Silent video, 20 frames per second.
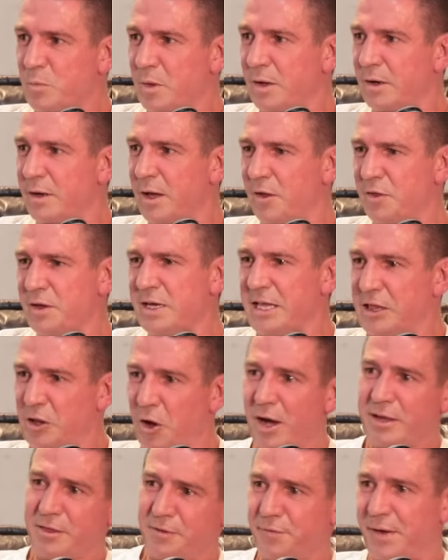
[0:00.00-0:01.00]
I think he
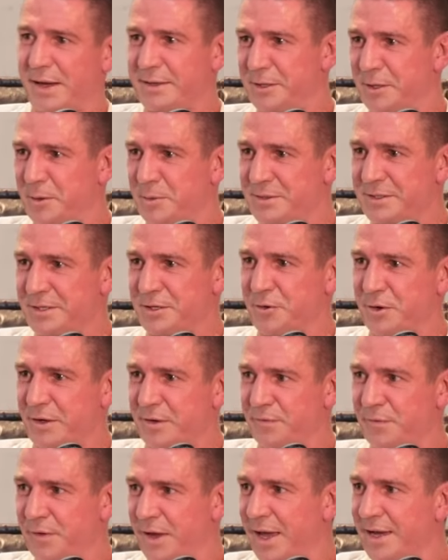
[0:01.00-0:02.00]
liked the fact that I wasn't a
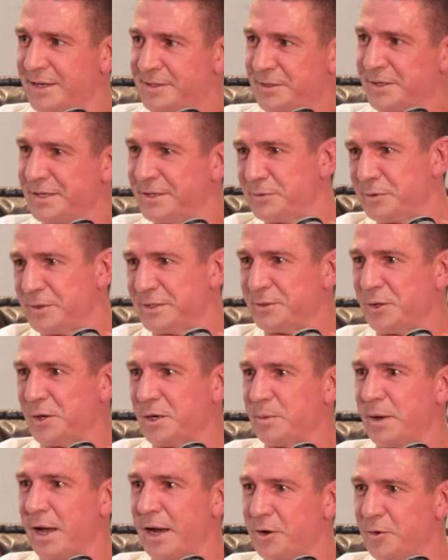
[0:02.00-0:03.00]
cricket fan because I didn't really talk
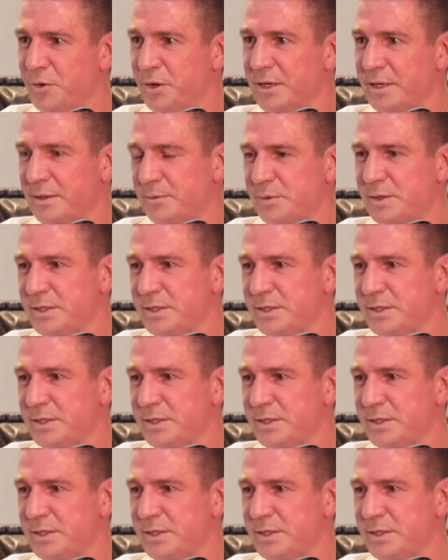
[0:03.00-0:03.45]
about cricket.